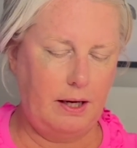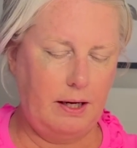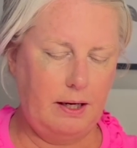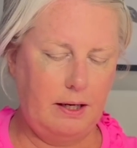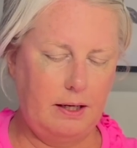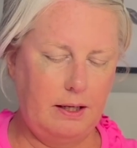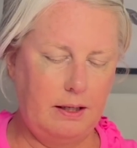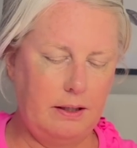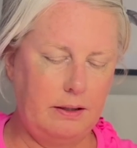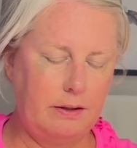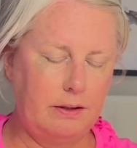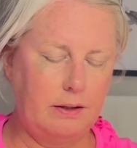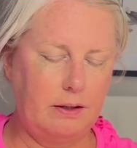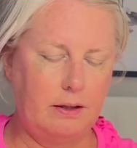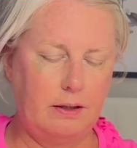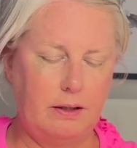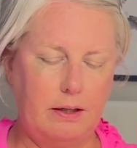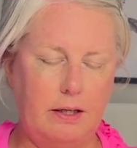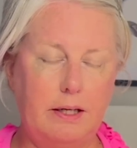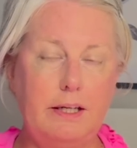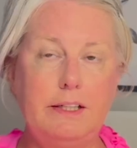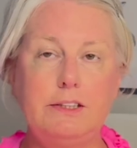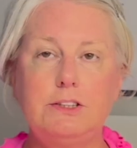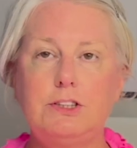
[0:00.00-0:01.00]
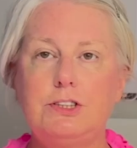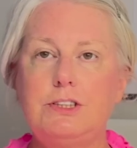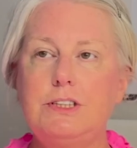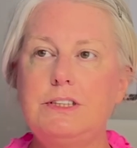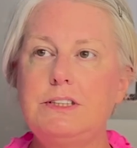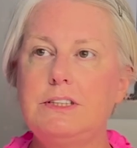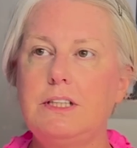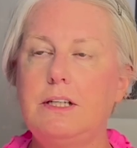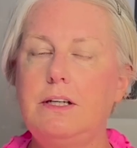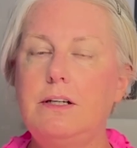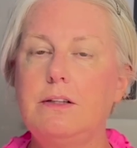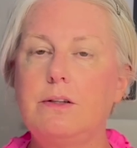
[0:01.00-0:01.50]
And it's
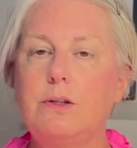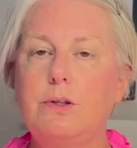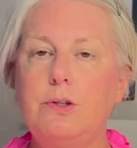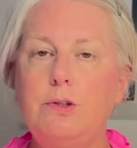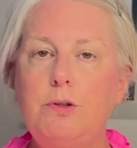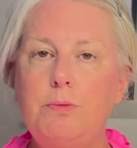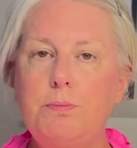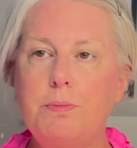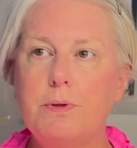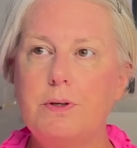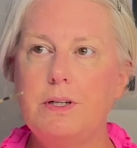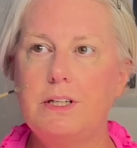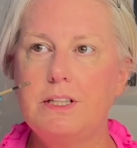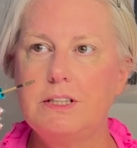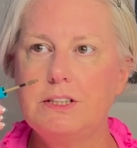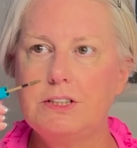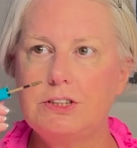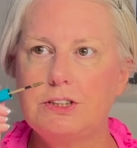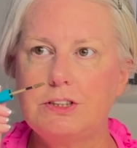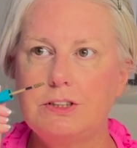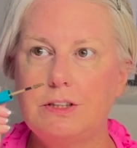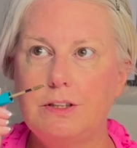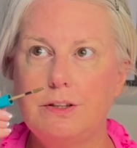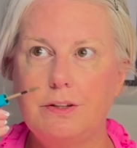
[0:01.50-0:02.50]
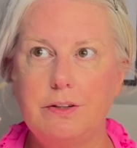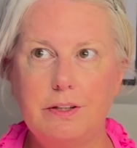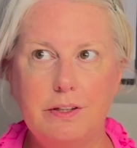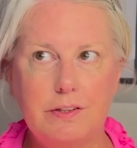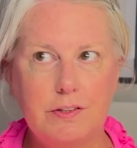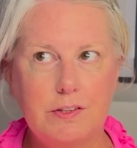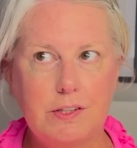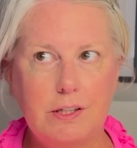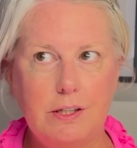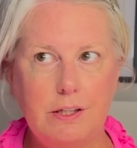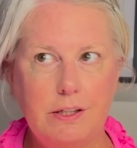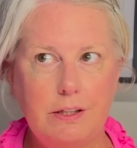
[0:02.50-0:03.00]
just a little brush
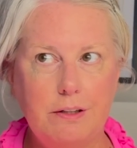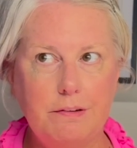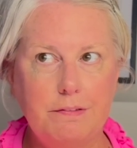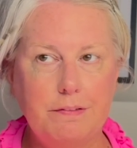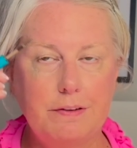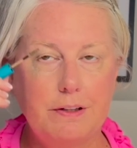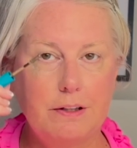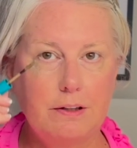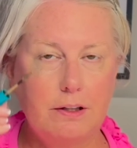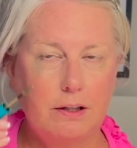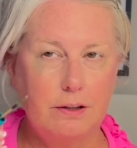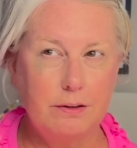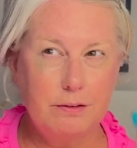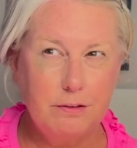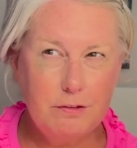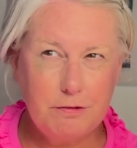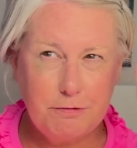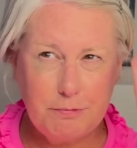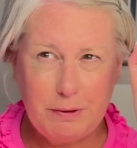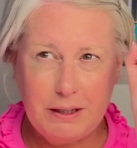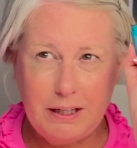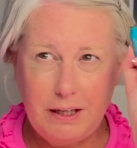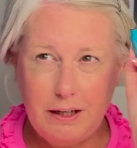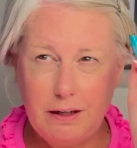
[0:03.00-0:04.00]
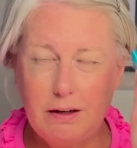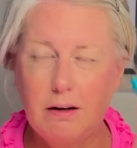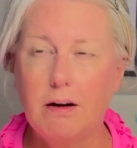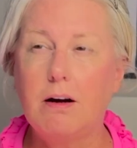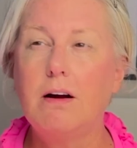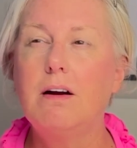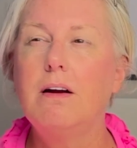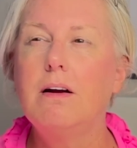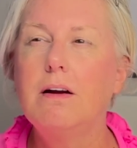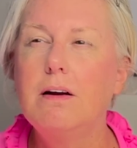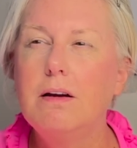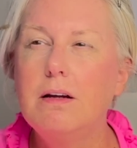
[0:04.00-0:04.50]
that's kind of the color of my
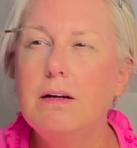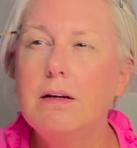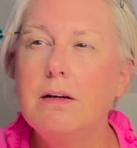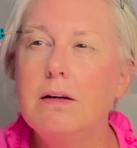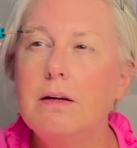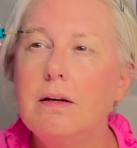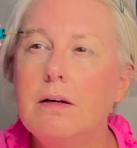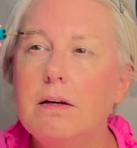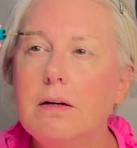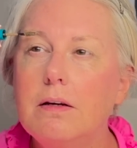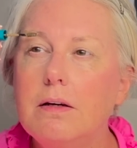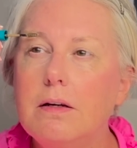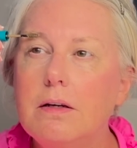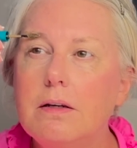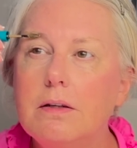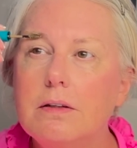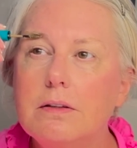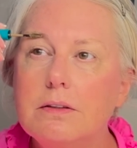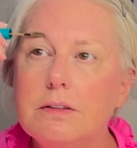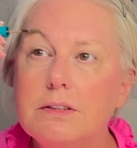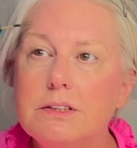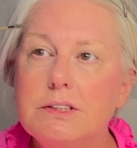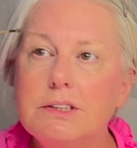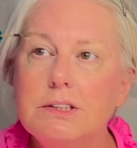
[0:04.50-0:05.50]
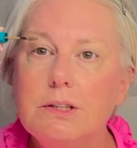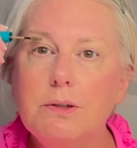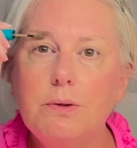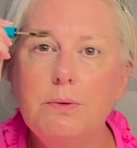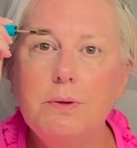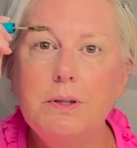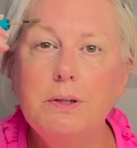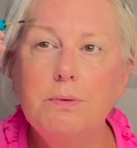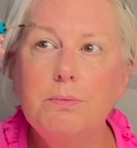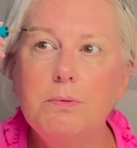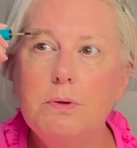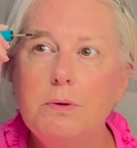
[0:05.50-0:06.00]
hair.
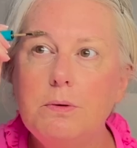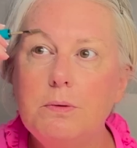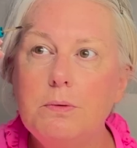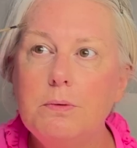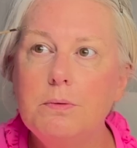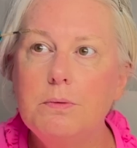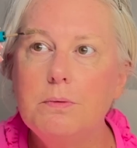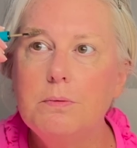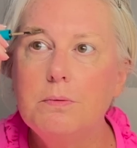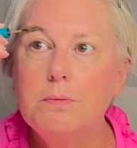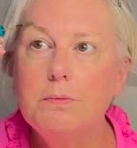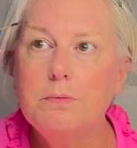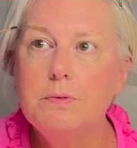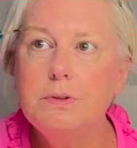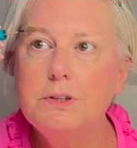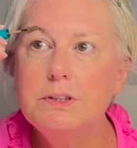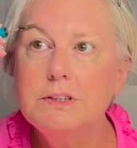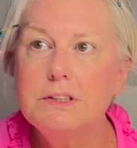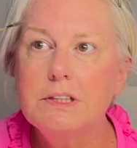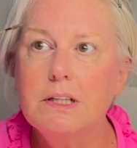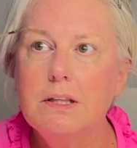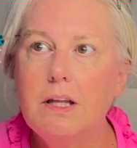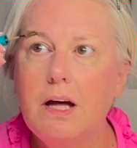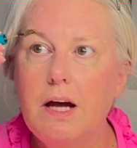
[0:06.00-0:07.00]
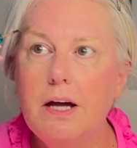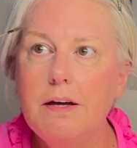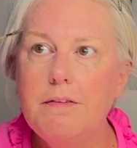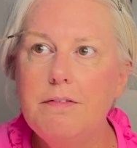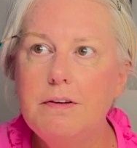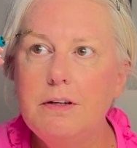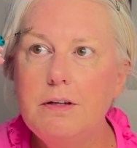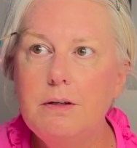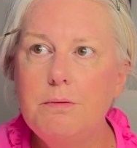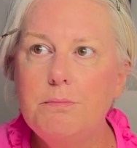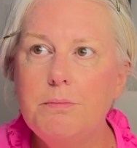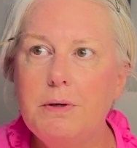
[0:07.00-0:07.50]
So it will just
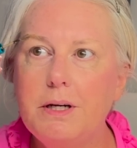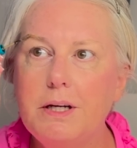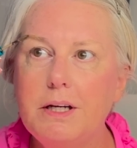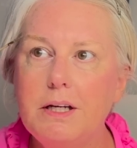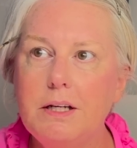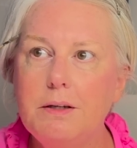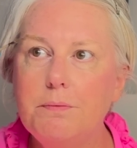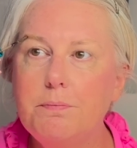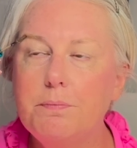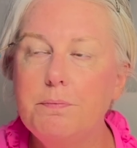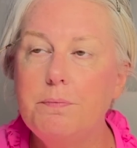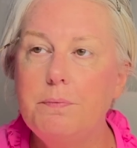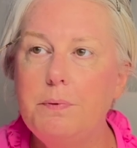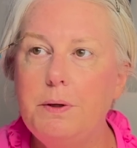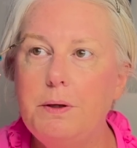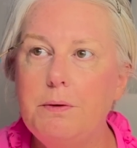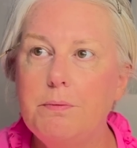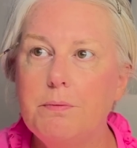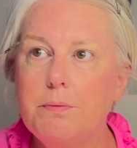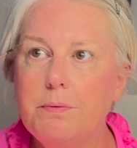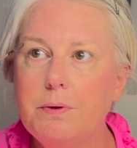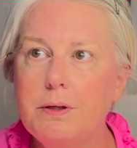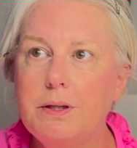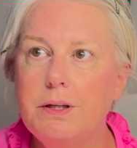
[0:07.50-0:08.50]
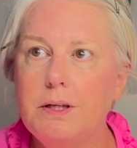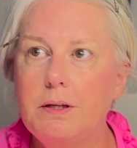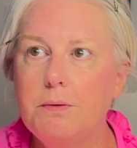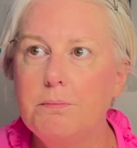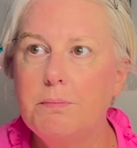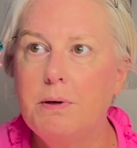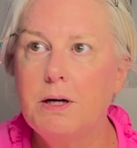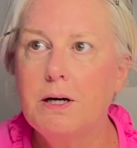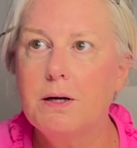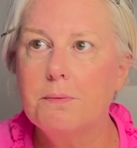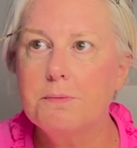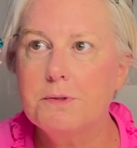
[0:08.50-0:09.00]
liven up it really
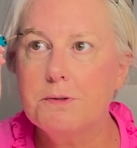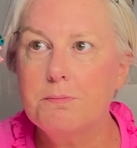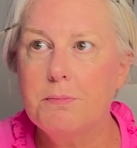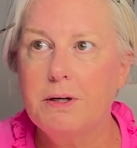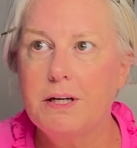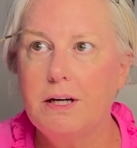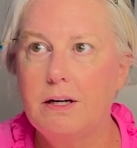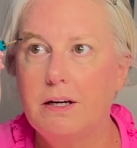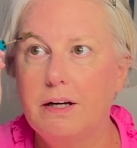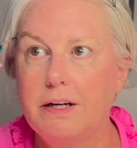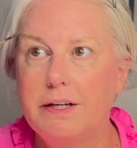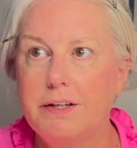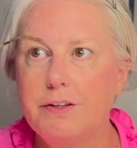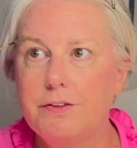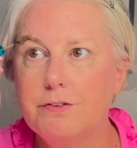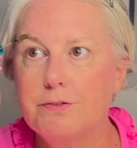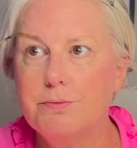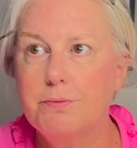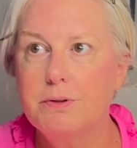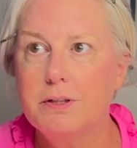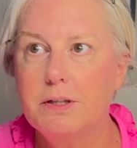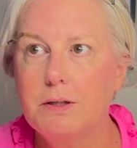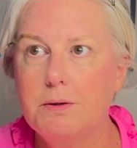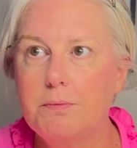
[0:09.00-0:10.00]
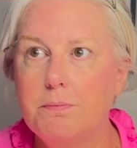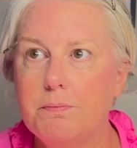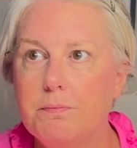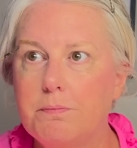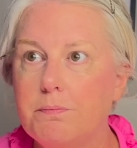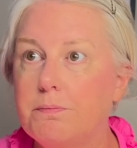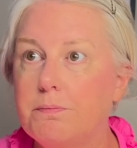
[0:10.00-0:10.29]
pops my eyes when I